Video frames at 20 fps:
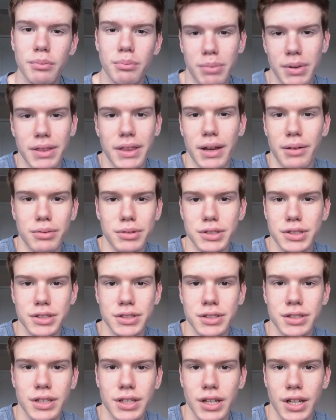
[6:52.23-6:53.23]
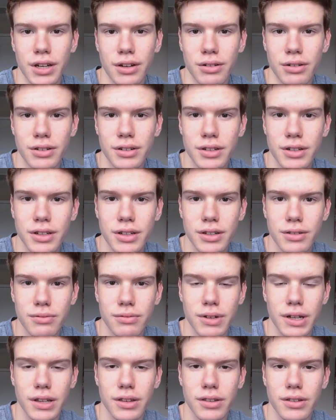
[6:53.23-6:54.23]
But that was just, you know,
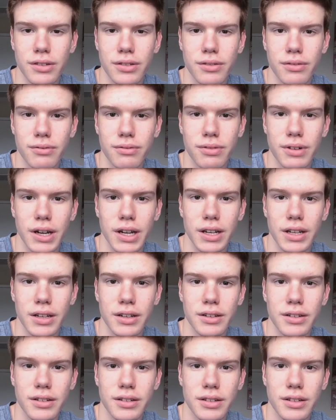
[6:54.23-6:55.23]
friends fighting.